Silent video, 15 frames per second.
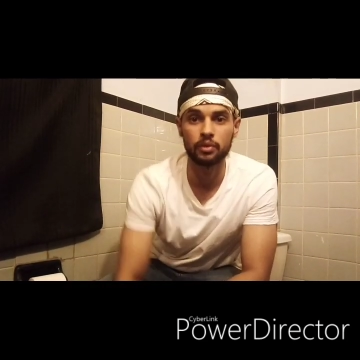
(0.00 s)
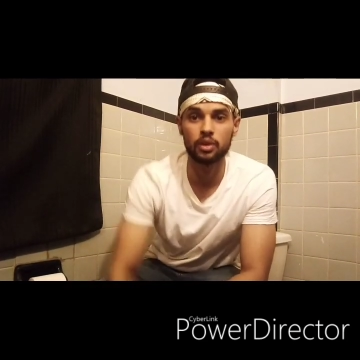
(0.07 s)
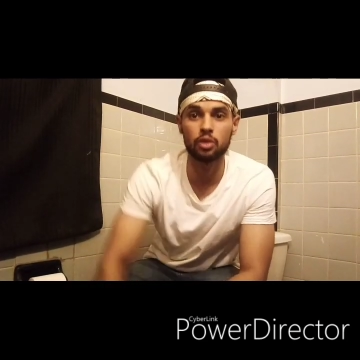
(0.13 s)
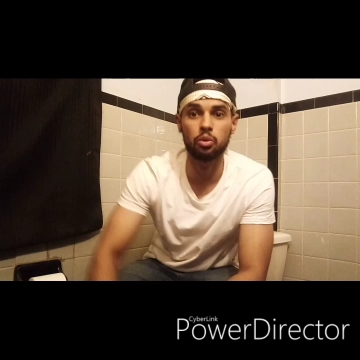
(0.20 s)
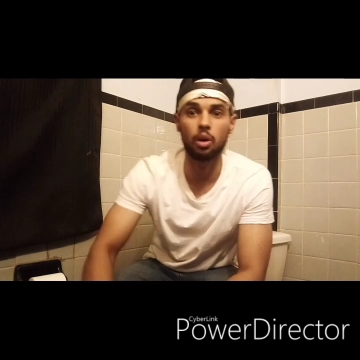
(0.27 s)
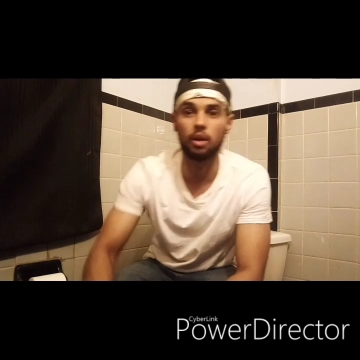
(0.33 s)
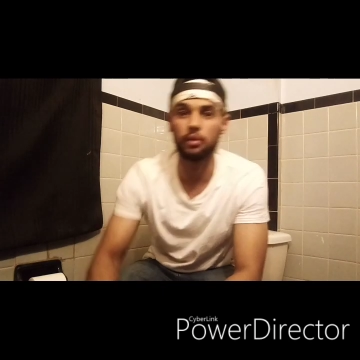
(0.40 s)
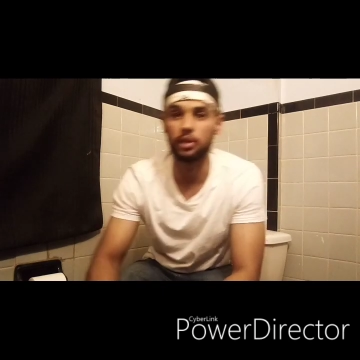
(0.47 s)

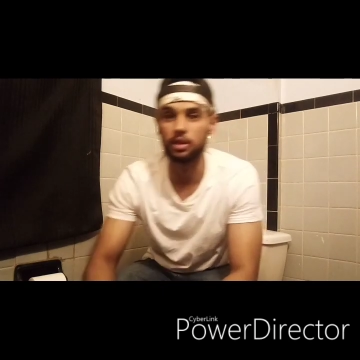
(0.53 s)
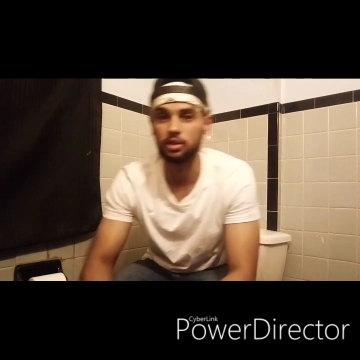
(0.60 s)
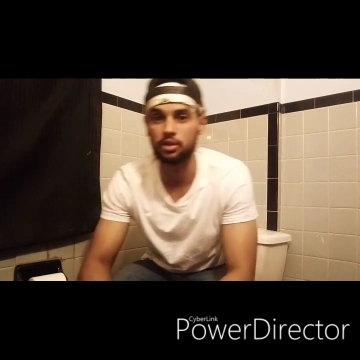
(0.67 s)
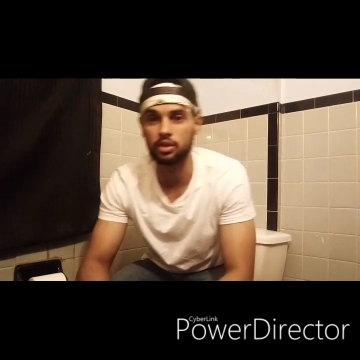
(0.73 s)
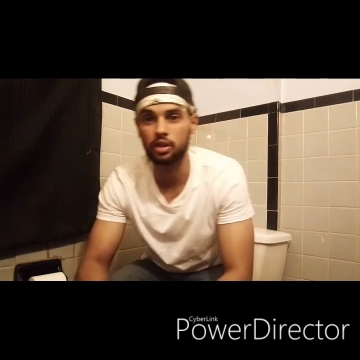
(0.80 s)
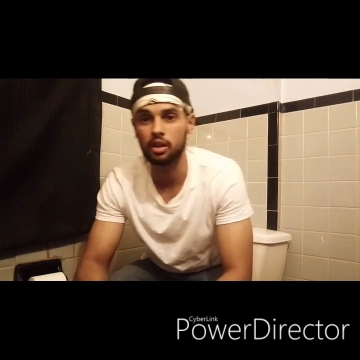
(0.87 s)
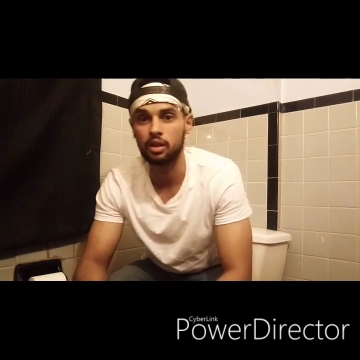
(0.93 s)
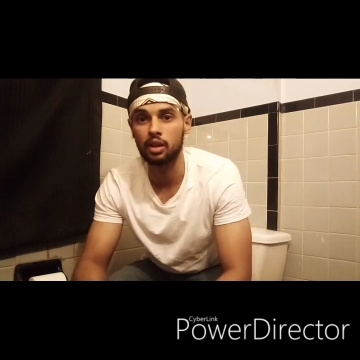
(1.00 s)

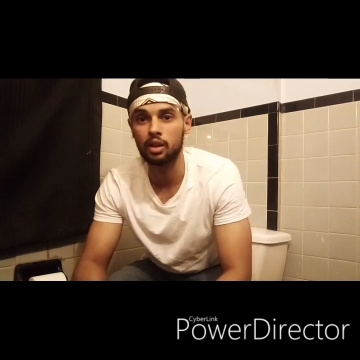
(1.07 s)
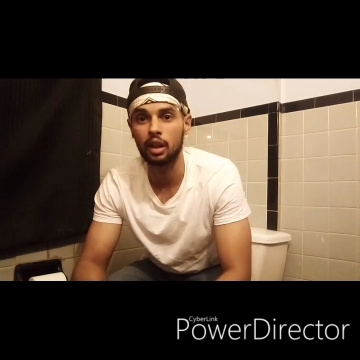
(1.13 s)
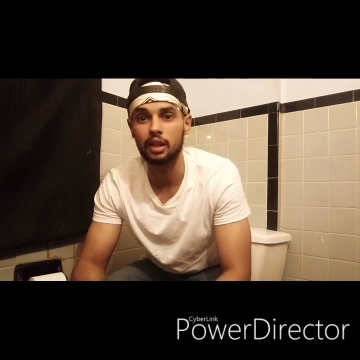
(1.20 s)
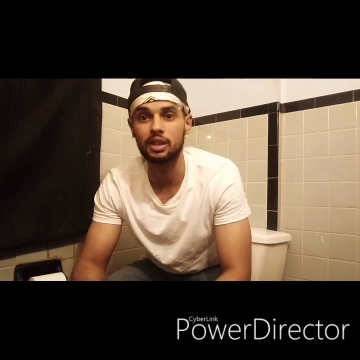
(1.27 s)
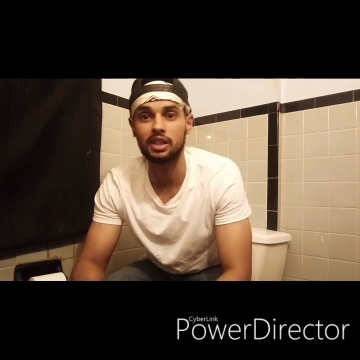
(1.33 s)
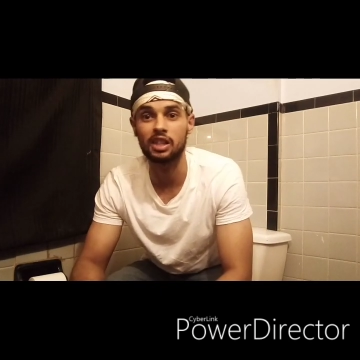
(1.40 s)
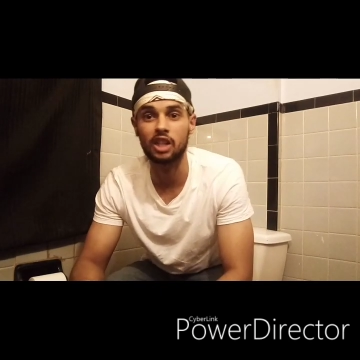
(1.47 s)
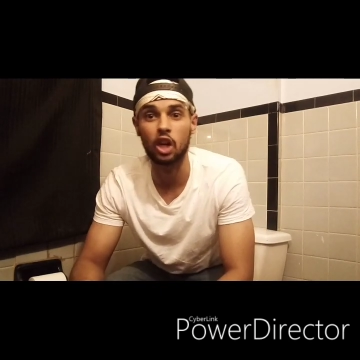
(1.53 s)
12-inch
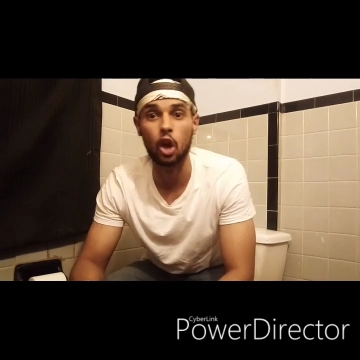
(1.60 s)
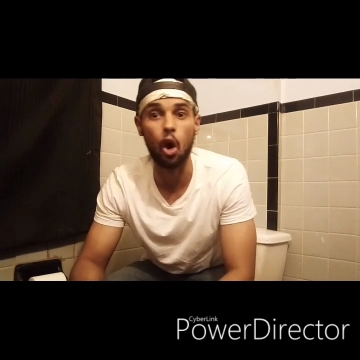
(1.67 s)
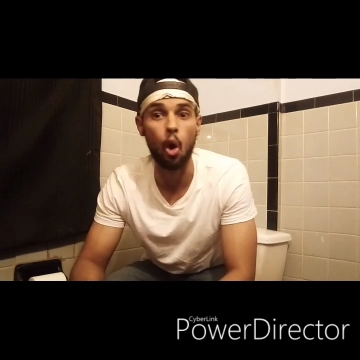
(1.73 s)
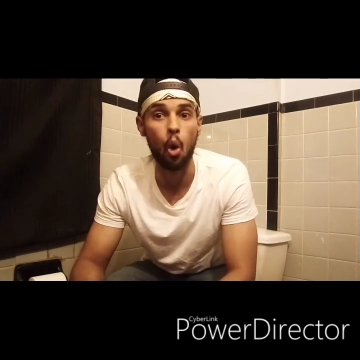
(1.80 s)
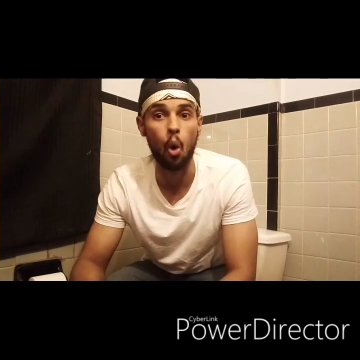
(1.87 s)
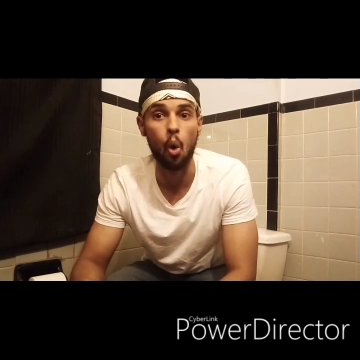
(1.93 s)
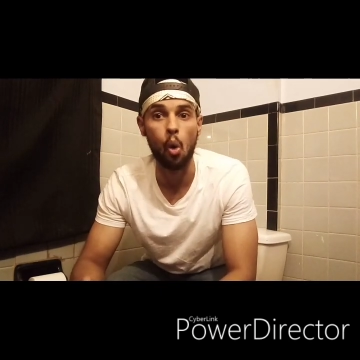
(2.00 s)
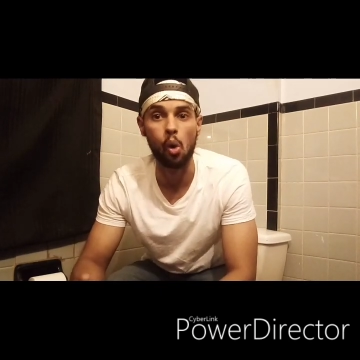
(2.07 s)

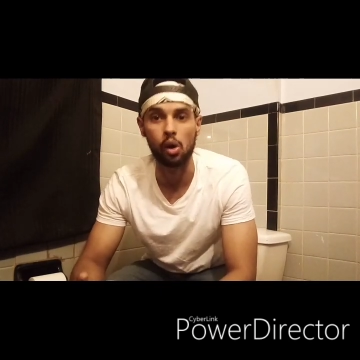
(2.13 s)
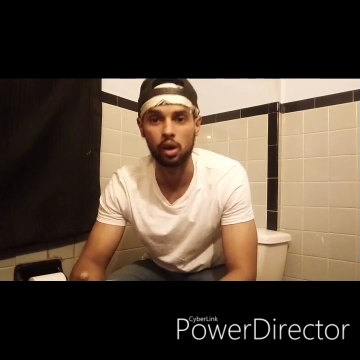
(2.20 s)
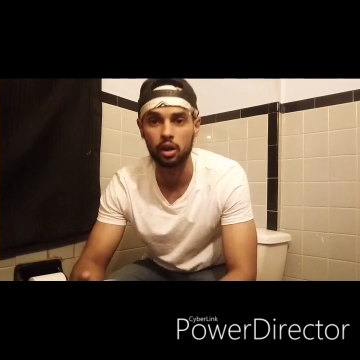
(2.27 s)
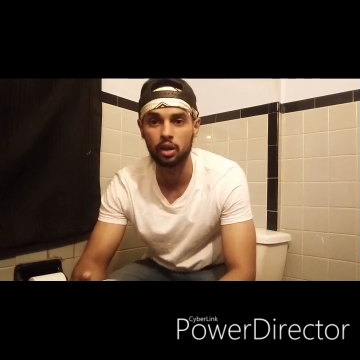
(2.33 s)
schlong.